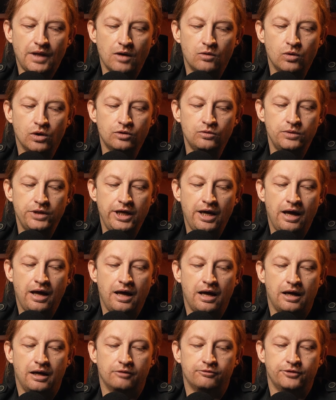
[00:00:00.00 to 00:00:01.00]
what we
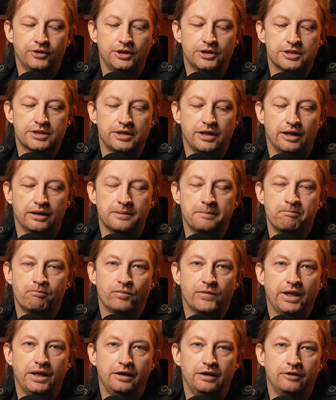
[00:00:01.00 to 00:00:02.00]
have is that
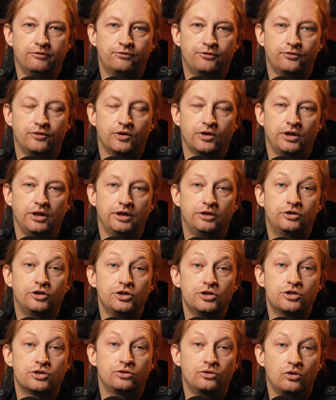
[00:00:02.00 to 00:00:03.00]
if it
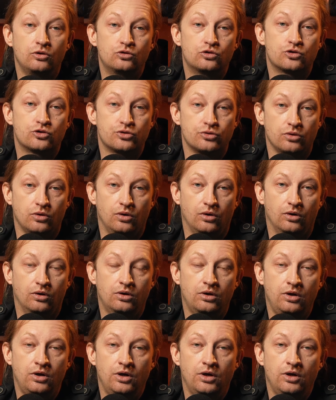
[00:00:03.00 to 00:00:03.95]
is not sure